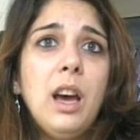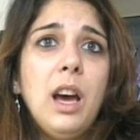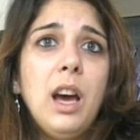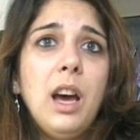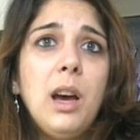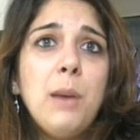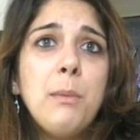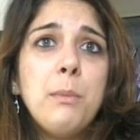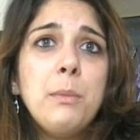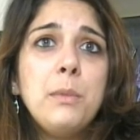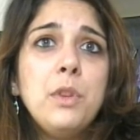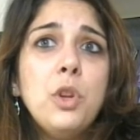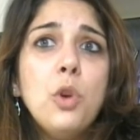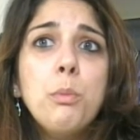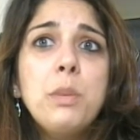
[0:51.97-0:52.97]

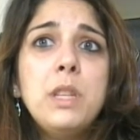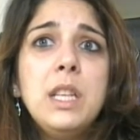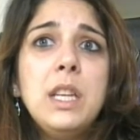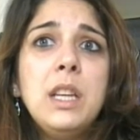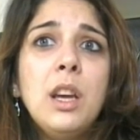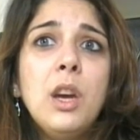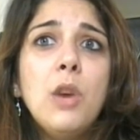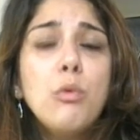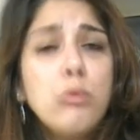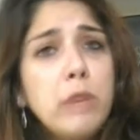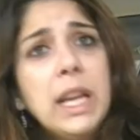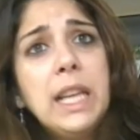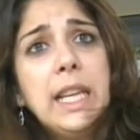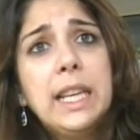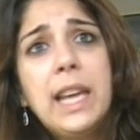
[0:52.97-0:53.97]
Um, nobody
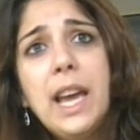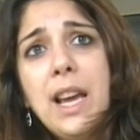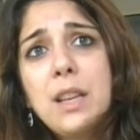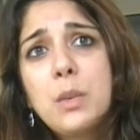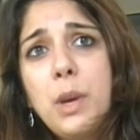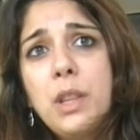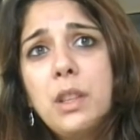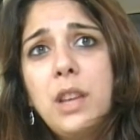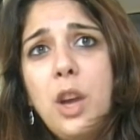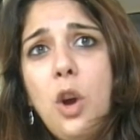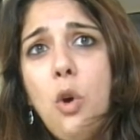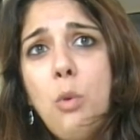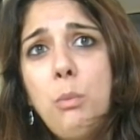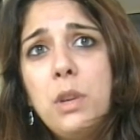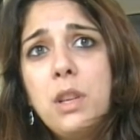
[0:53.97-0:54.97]
really cares whether they're
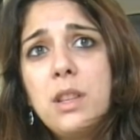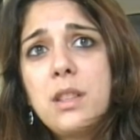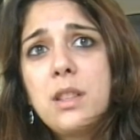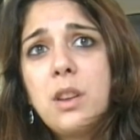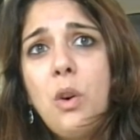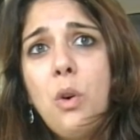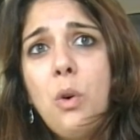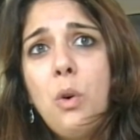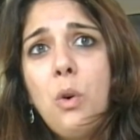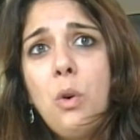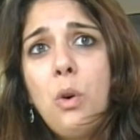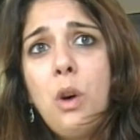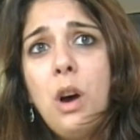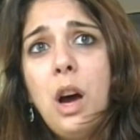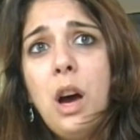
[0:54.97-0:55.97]
homeless
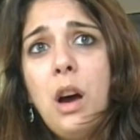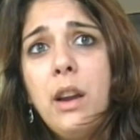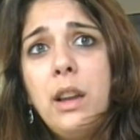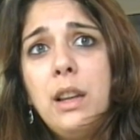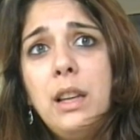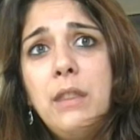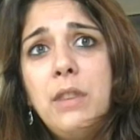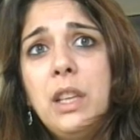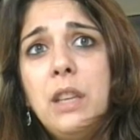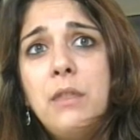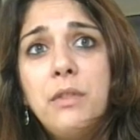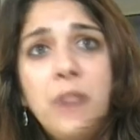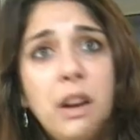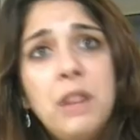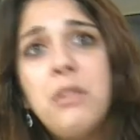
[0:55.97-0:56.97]
or are living in
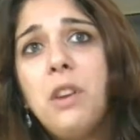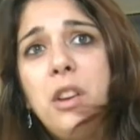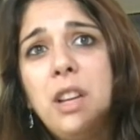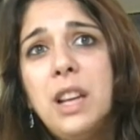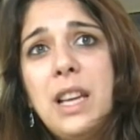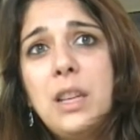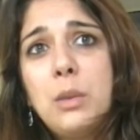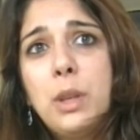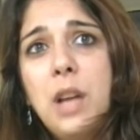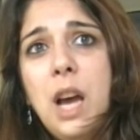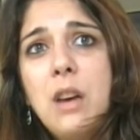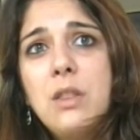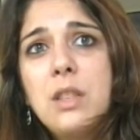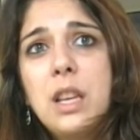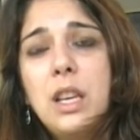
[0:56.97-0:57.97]
very, very inadequate
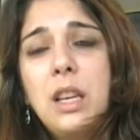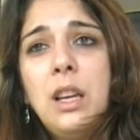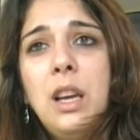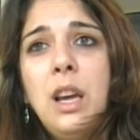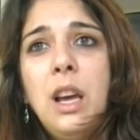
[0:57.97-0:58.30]
housing.